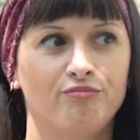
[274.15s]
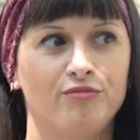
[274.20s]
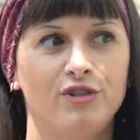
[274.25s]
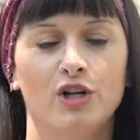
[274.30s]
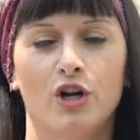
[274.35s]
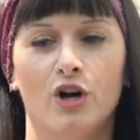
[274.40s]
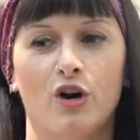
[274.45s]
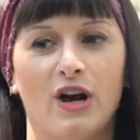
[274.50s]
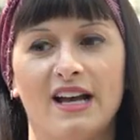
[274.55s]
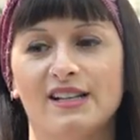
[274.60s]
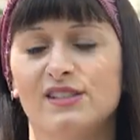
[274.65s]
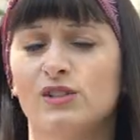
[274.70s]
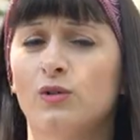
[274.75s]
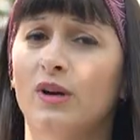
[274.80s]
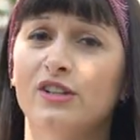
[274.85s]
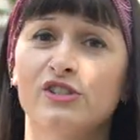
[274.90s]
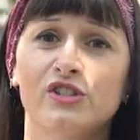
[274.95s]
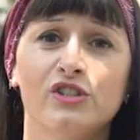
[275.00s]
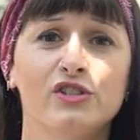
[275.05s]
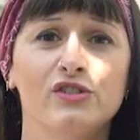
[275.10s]
you know, ask
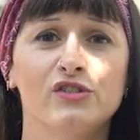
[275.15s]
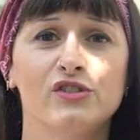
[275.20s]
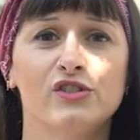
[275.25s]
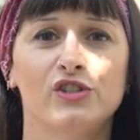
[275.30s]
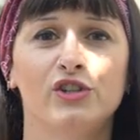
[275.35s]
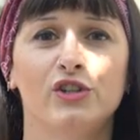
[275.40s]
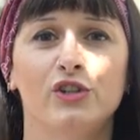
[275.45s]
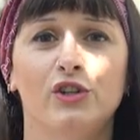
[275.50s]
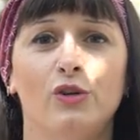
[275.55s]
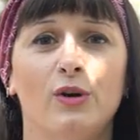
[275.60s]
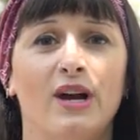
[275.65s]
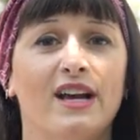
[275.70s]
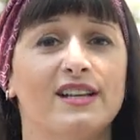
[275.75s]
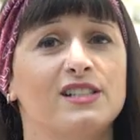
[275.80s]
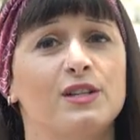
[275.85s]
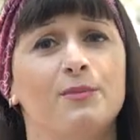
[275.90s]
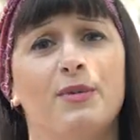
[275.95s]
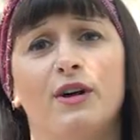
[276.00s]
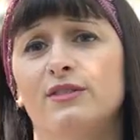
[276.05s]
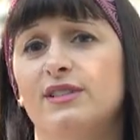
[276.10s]
questions to,
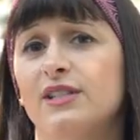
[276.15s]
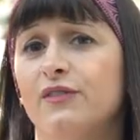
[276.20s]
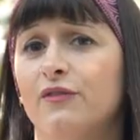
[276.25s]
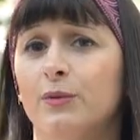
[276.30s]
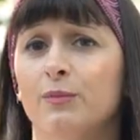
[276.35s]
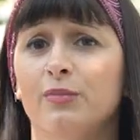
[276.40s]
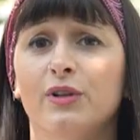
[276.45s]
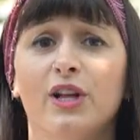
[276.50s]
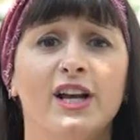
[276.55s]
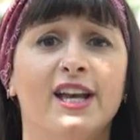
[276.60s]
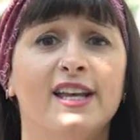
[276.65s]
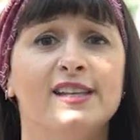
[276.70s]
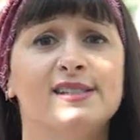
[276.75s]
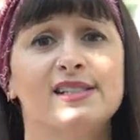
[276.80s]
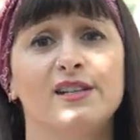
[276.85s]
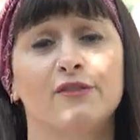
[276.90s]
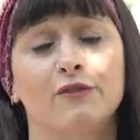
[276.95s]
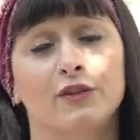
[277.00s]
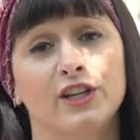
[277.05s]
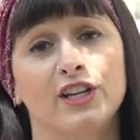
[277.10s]
ask about different
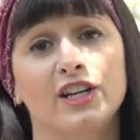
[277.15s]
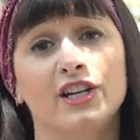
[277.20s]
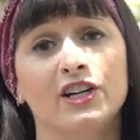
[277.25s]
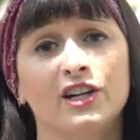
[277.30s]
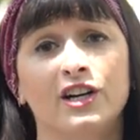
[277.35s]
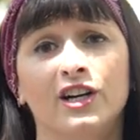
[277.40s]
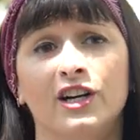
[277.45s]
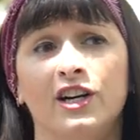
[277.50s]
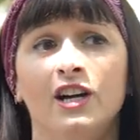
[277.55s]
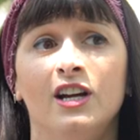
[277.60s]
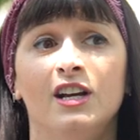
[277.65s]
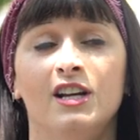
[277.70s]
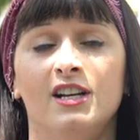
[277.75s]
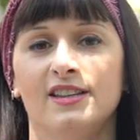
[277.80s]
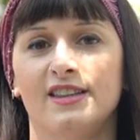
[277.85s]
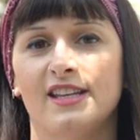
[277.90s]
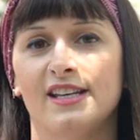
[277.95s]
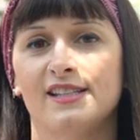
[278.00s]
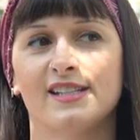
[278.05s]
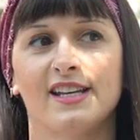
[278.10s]
plugins, different gear,
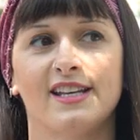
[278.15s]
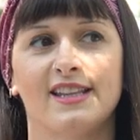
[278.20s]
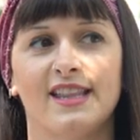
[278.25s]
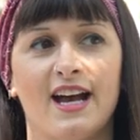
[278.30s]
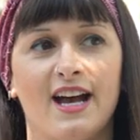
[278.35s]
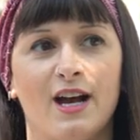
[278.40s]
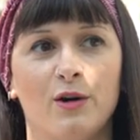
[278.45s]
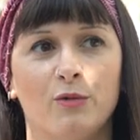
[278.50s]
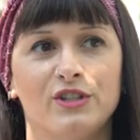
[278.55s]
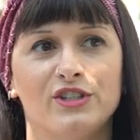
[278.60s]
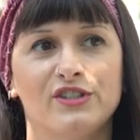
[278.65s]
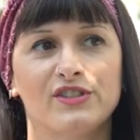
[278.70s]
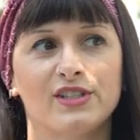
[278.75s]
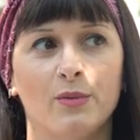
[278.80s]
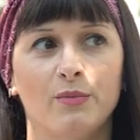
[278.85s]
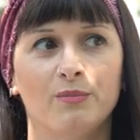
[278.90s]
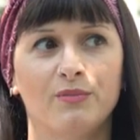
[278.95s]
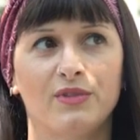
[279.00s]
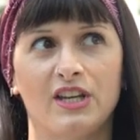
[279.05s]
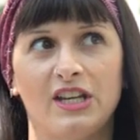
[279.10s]
things like that, which is
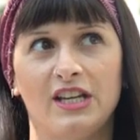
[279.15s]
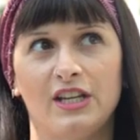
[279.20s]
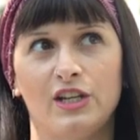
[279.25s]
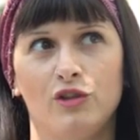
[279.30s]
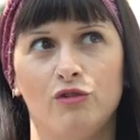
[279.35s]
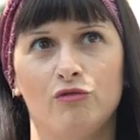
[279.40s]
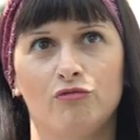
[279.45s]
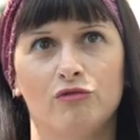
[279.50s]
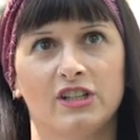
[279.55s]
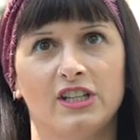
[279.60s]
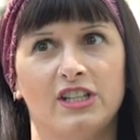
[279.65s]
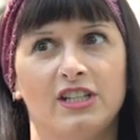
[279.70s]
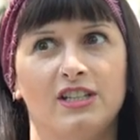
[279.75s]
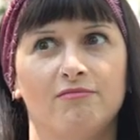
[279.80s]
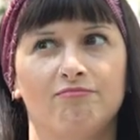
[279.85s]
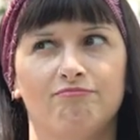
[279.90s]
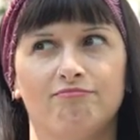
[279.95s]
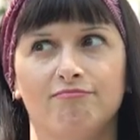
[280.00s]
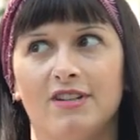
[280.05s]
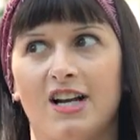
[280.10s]
something you really
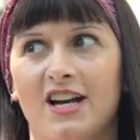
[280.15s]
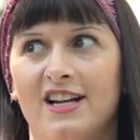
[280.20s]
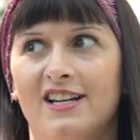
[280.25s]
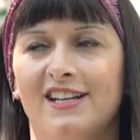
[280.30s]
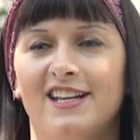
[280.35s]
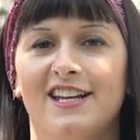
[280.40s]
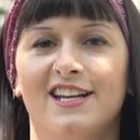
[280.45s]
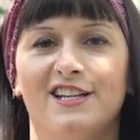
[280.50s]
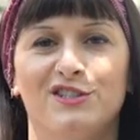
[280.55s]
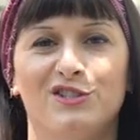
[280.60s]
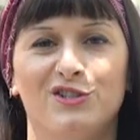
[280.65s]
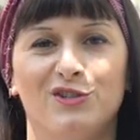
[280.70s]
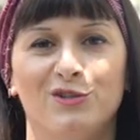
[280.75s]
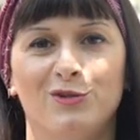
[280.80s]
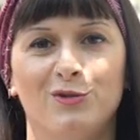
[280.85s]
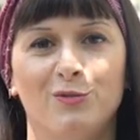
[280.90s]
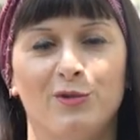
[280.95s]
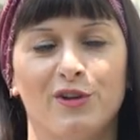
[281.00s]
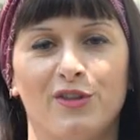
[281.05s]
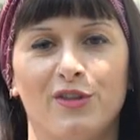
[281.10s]
kind of can't
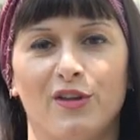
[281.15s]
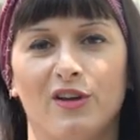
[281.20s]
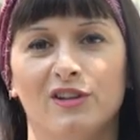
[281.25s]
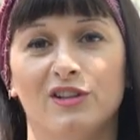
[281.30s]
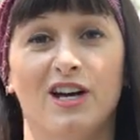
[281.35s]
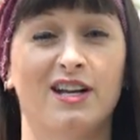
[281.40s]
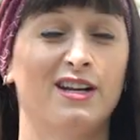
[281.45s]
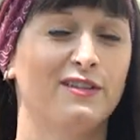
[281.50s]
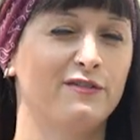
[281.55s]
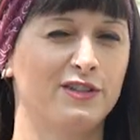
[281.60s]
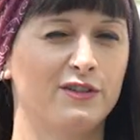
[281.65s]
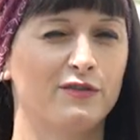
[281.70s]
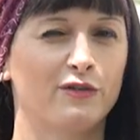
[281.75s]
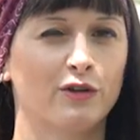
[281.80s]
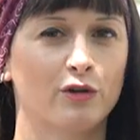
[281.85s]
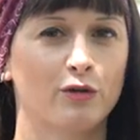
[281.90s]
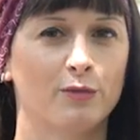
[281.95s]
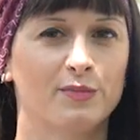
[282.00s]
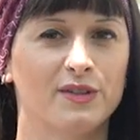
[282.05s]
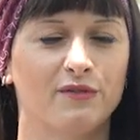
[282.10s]
do with a lot of
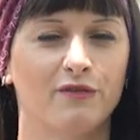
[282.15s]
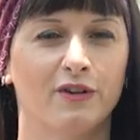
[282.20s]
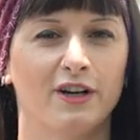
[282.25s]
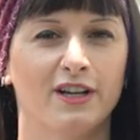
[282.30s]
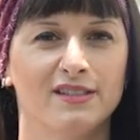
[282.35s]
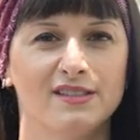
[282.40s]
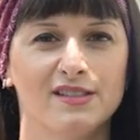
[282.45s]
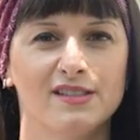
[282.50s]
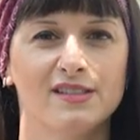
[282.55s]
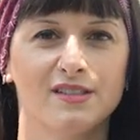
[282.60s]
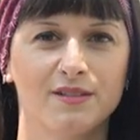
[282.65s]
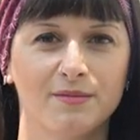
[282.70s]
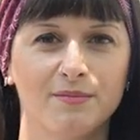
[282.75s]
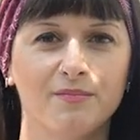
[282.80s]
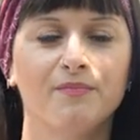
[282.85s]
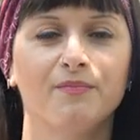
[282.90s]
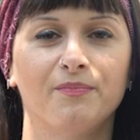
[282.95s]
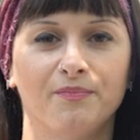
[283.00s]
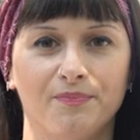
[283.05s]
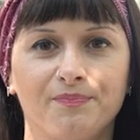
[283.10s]
different groups of friends.
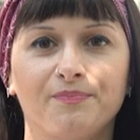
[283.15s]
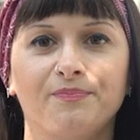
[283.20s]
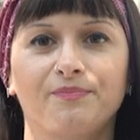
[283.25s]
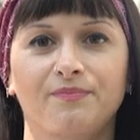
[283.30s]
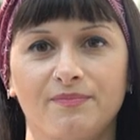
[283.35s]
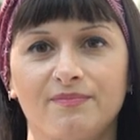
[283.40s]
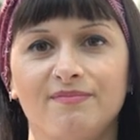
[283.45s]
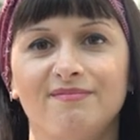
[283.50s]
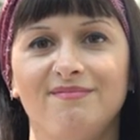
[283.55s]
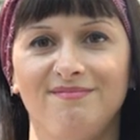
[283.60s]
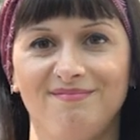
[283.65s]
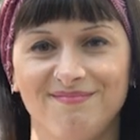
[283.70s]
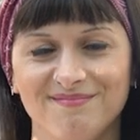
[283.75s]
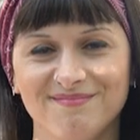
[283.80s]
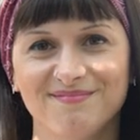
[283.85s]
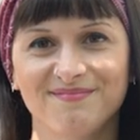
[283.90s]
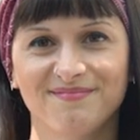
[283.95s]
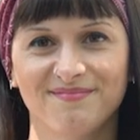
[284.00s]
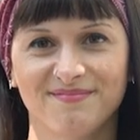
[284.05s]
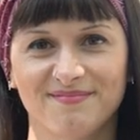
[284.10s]
Absolutely, that's
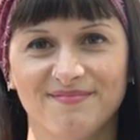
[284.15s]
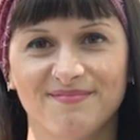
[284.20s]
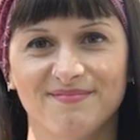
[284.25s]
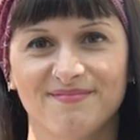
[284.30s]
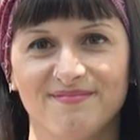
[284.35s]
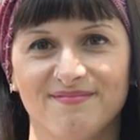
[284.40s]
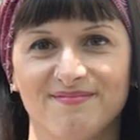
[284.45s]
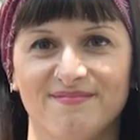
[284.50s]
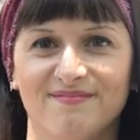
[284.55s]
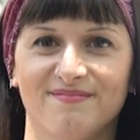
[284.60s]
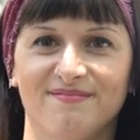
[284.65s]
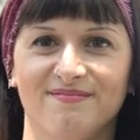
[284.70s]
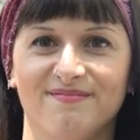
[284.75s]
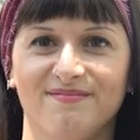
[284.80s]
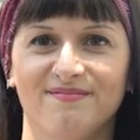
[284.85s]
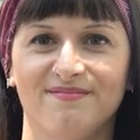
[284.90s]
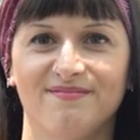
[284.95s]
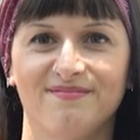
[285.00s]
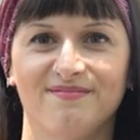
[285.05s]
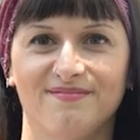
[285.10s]
amazing. And so I'm
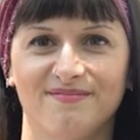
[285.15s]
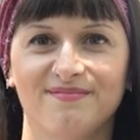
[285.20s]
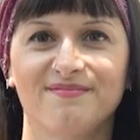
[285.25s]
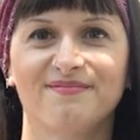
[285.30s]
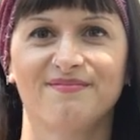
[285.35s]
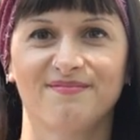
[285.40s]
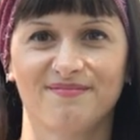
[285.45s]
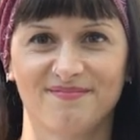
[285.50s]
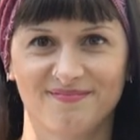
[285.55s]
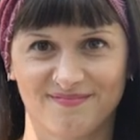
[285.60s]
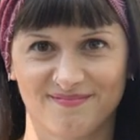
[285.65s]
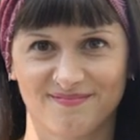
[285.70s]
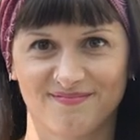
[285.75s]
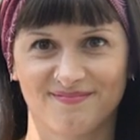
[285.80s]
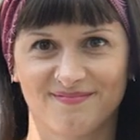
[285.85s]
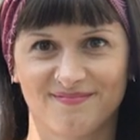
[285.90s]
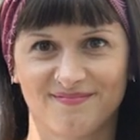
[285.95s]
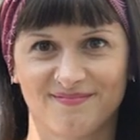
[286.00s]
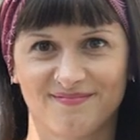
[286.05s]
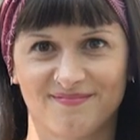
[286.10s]
curious, your
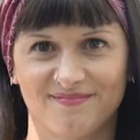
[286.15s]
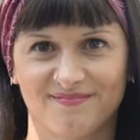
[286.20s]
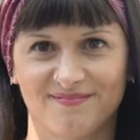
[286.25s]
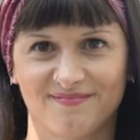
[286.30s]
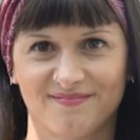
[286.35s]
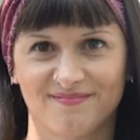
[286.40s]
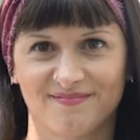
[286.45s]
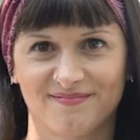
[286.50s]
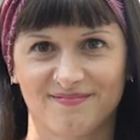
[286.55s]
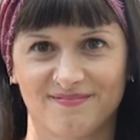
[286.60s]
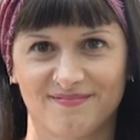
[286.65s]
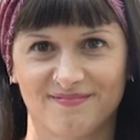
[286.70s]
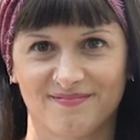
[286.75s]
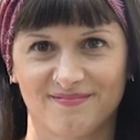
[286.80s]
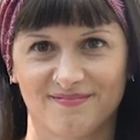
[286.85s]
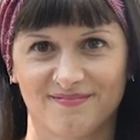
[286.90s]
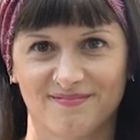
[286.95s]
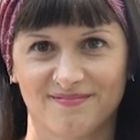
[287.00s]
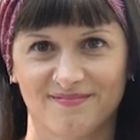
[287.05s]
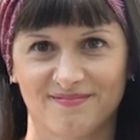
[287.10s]
name isn't
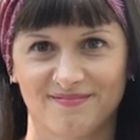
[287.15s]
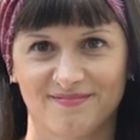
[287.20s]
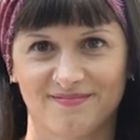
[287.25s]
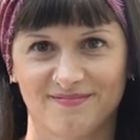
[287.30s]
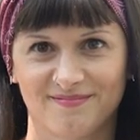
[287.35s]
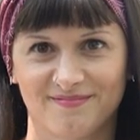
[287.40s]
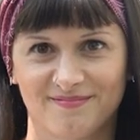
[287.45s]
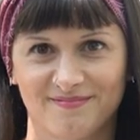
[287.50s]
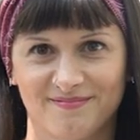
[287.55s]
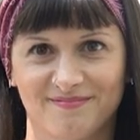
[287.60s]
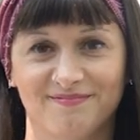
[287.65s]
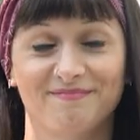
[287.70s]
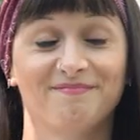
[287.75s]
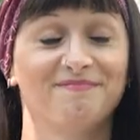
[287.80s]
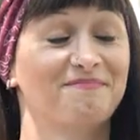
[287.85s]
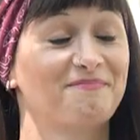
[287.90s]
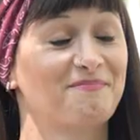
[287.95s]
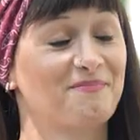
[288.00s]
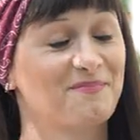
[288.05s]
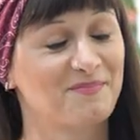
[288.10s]
actually Cache Bunny,
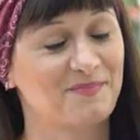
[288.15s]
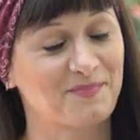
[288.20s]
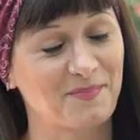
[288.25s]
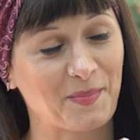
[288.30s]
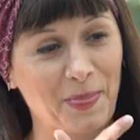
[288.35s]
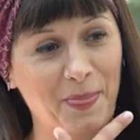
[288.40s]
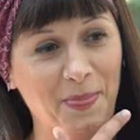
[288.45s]
is it?